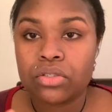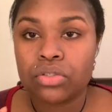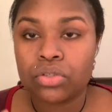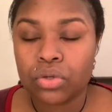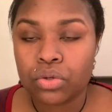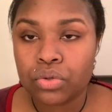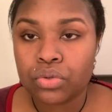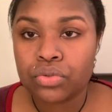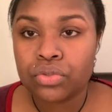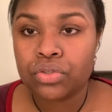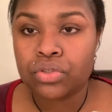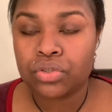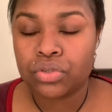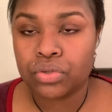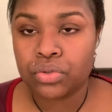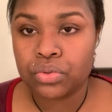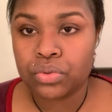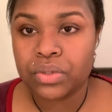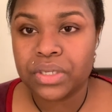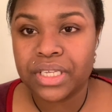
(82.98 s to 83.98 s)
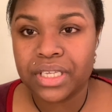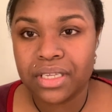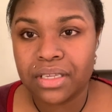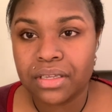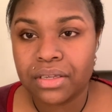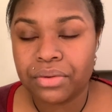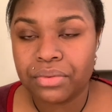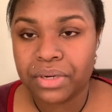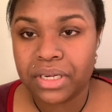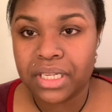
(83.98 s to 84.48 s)
Those two key
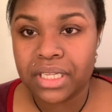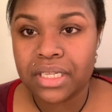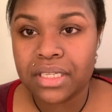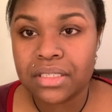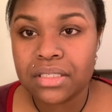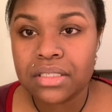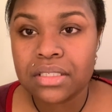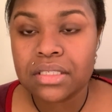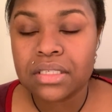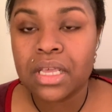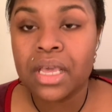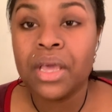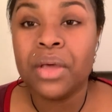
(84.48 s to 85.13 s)
ingredients